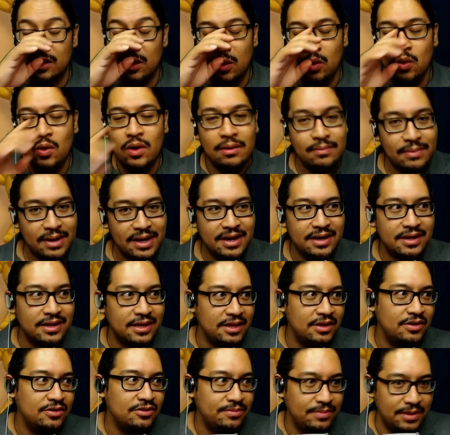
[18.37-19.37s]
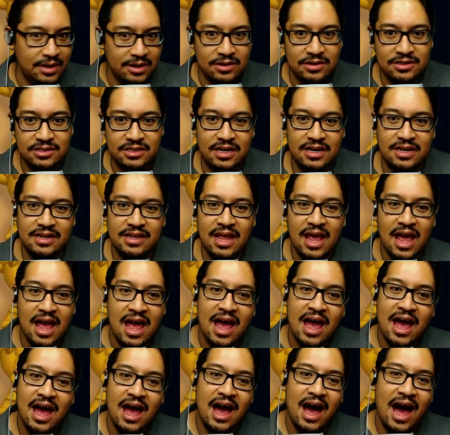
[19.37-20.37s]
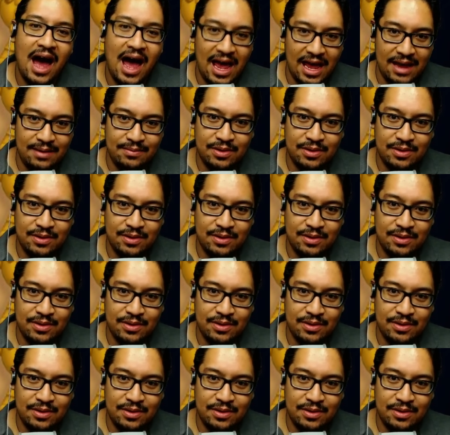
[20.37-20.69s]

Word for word: Who am I going to use mirrors on? I am